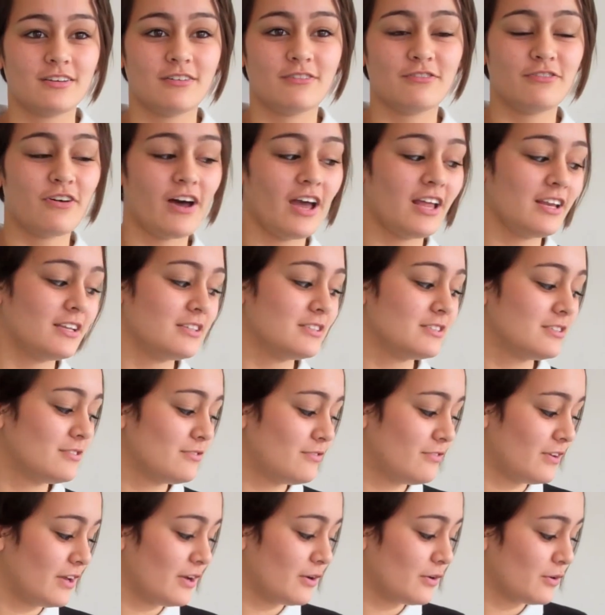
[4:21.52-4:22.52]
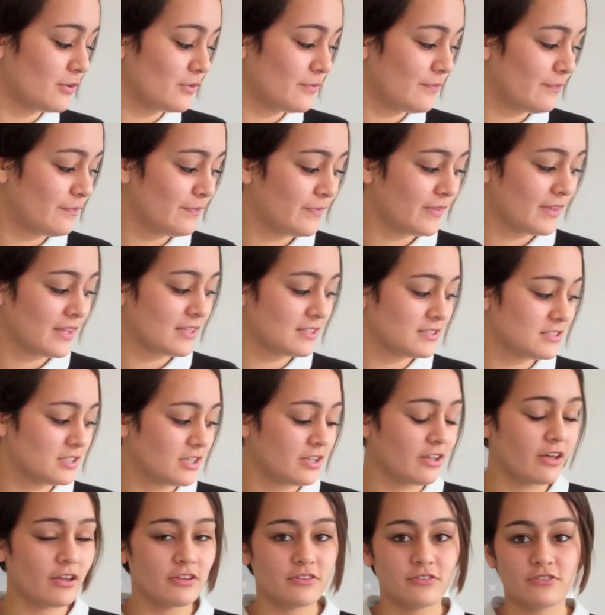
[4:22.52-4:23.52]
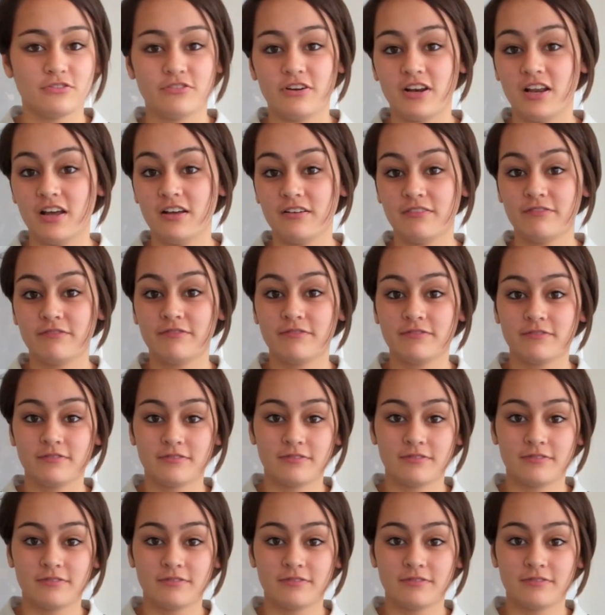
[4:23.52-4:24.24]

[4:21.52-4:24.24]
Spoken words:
violent feel to the thriller.